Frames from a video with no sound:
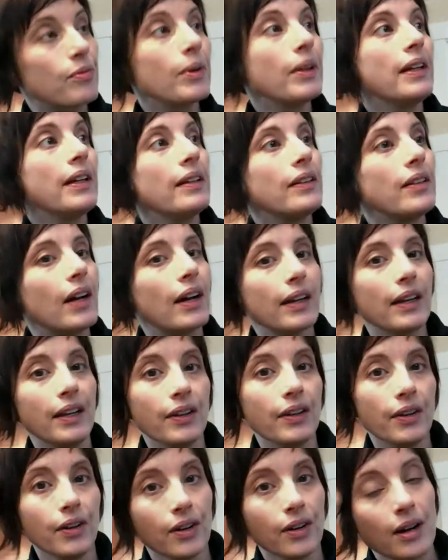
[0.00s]
really lucky
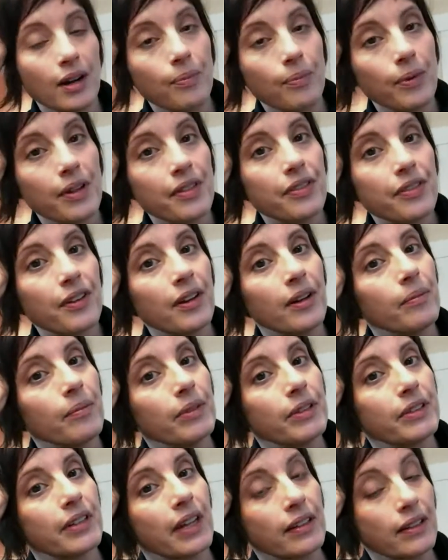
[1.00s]
to hook up with
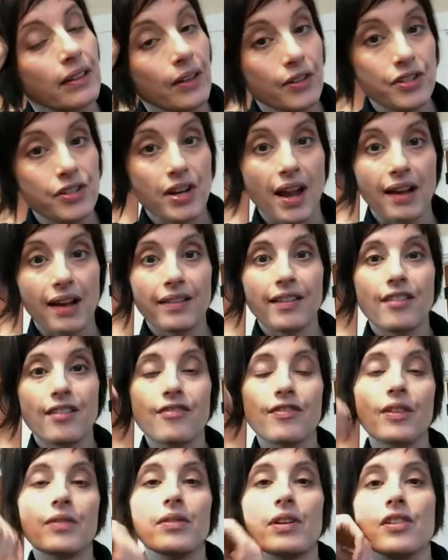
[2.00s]
the Technology Access
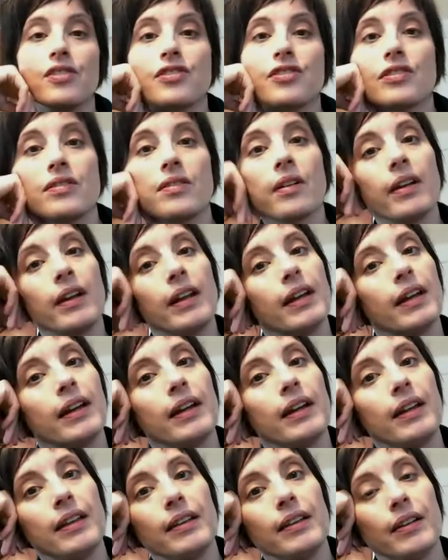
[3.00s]
Foundation
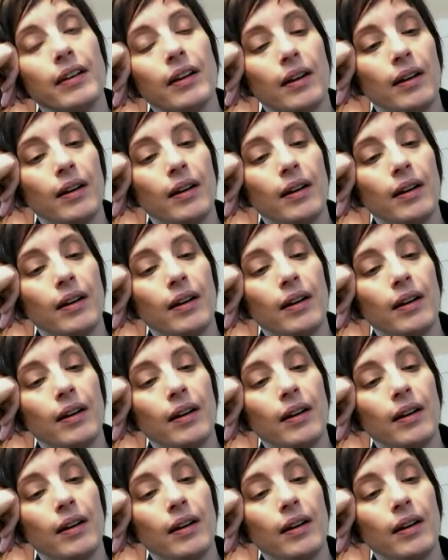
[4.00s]
and